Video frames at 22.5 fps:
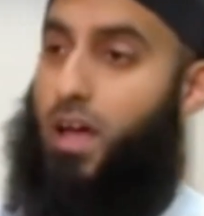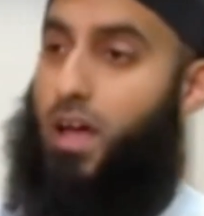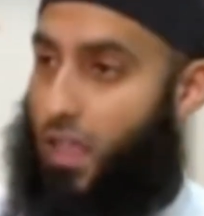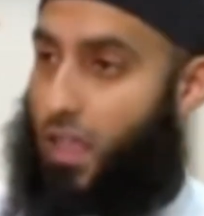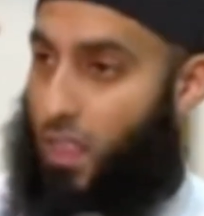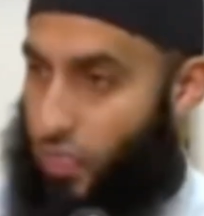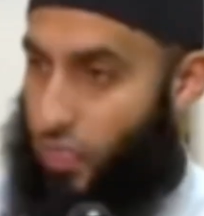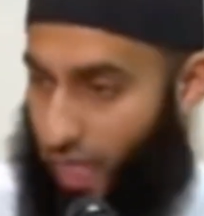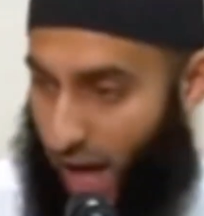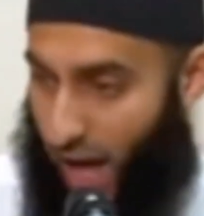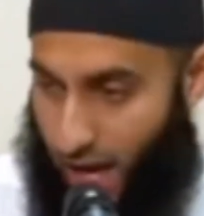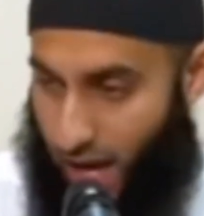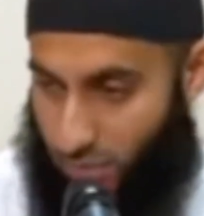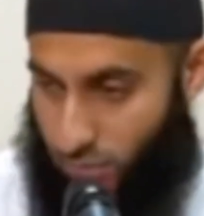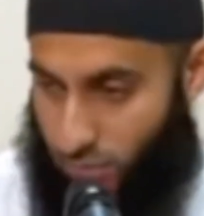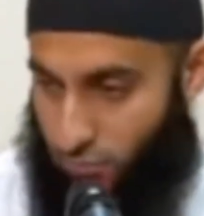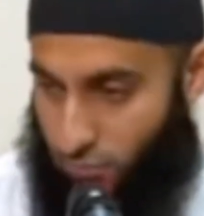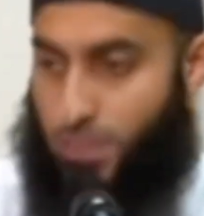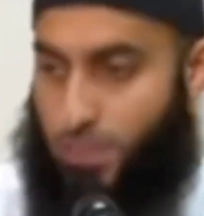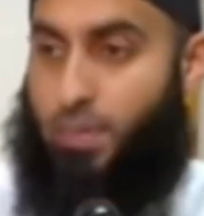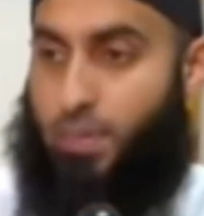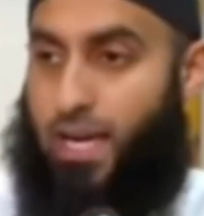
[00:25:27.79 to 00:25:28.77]
That
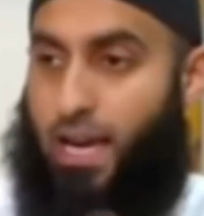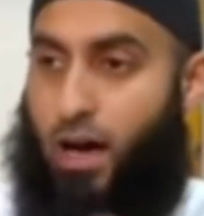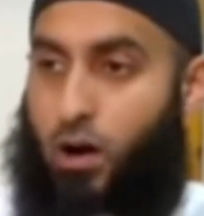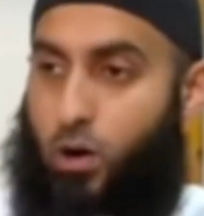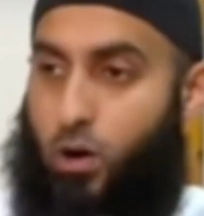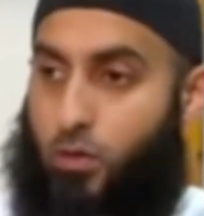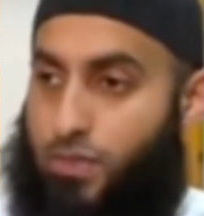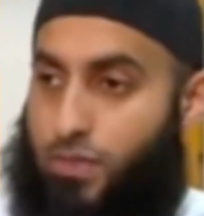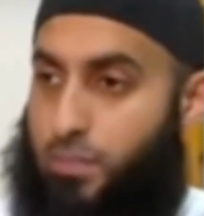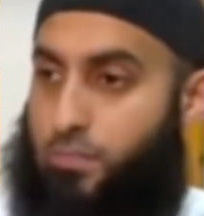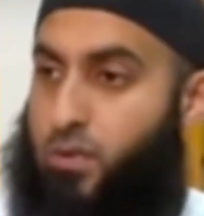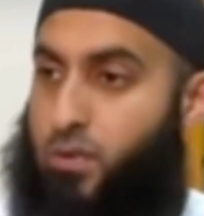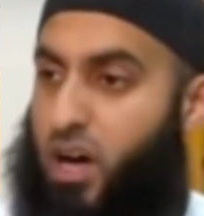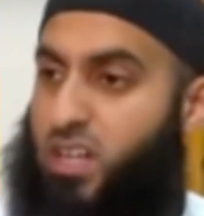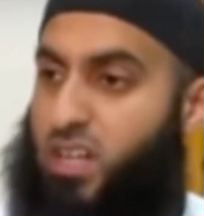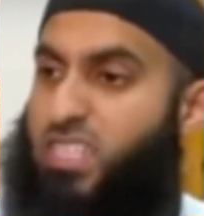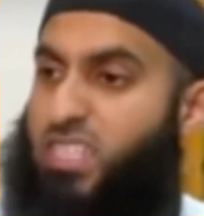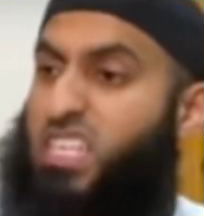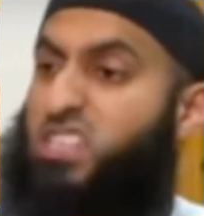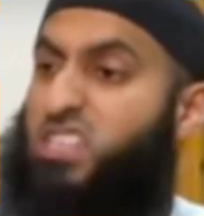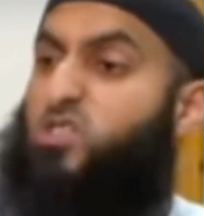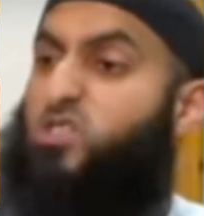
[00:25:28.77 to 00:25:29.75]
ripping out of the branch
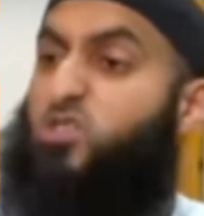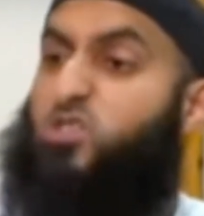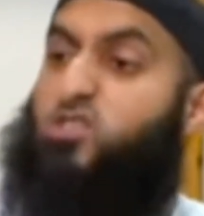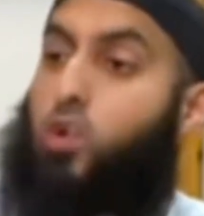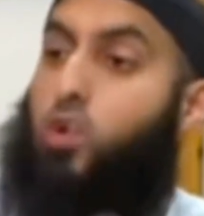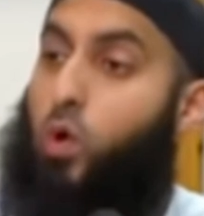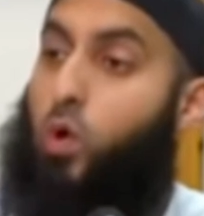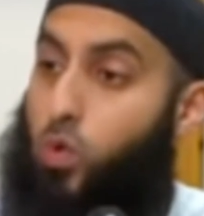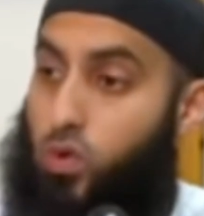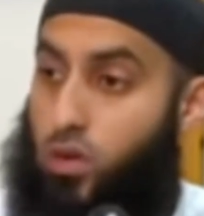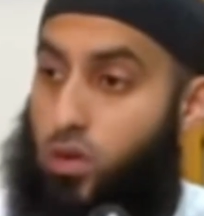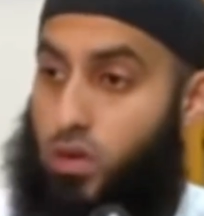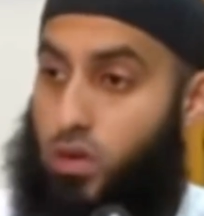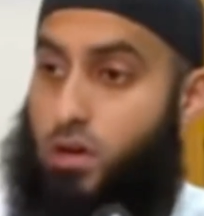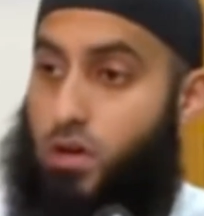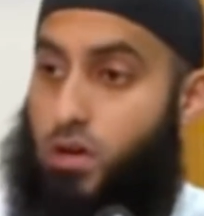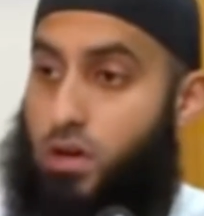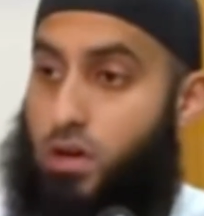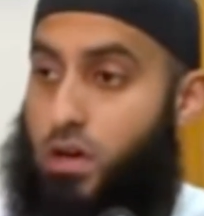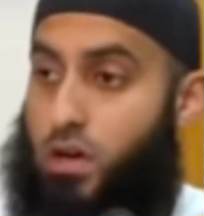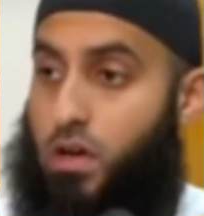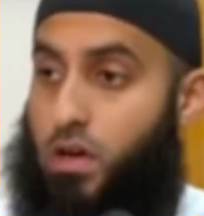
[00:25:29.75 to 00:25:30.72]
is your soul.
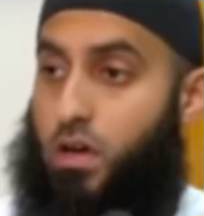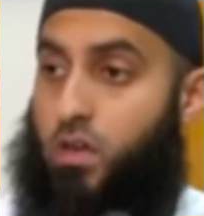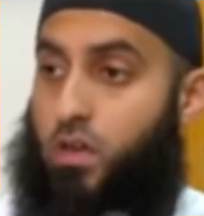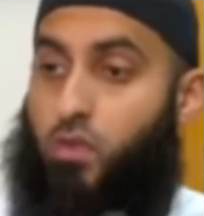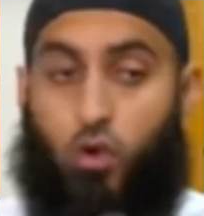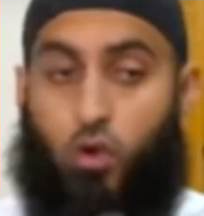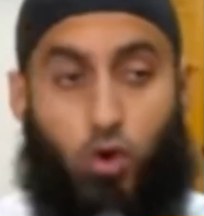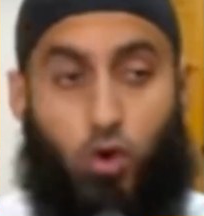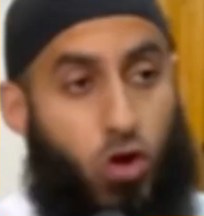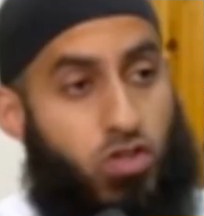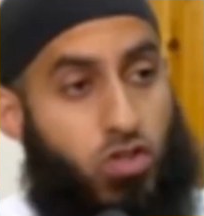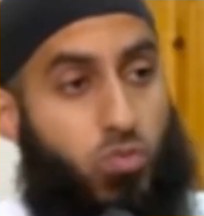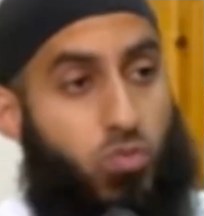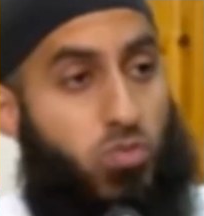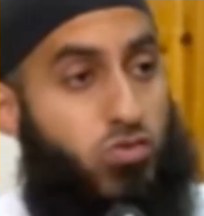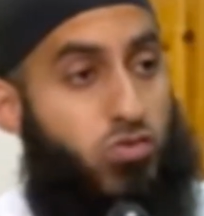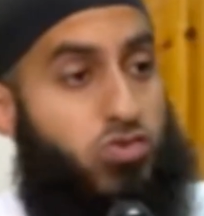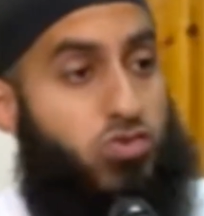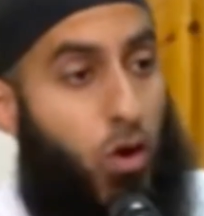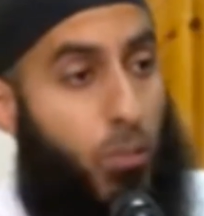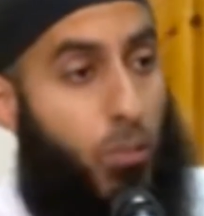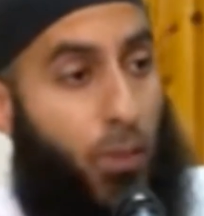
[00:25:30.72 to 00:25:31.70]
The cotton wool is
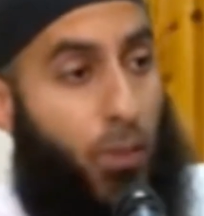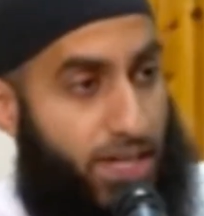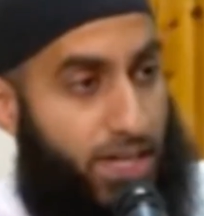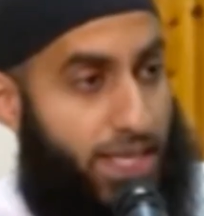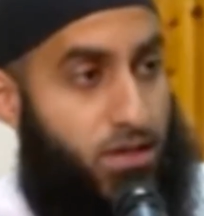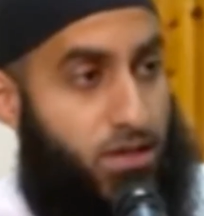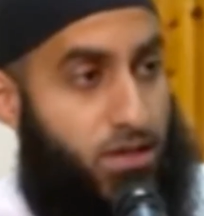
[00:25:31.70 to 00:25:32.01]
your body.